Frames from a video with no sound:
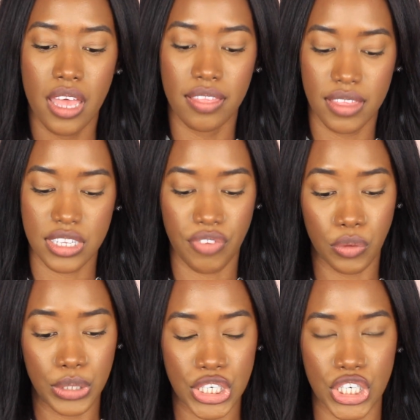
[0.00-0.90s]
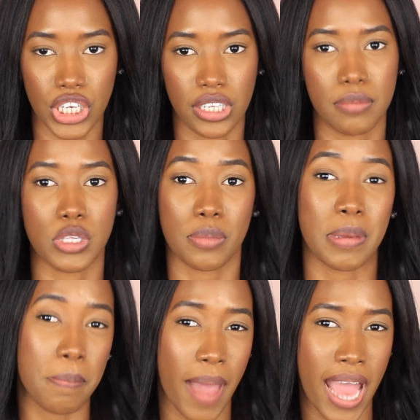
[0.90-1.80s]
this foundation claims to
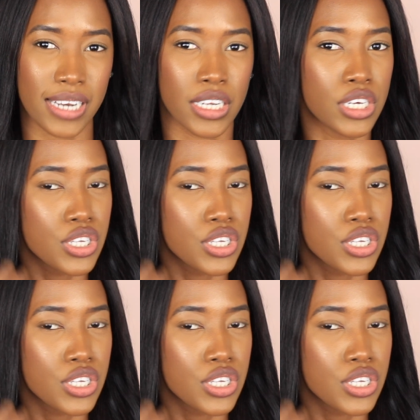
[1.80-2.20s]
be matte,